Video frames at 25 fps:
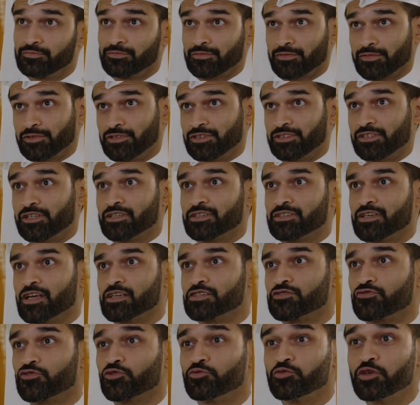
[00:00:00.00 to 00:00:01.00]

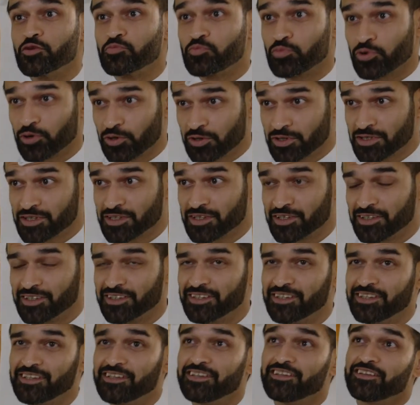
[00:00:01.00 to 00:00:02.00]
Success for me
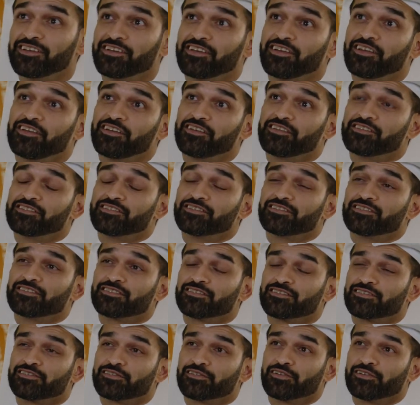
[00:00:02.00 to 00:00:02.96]
personally is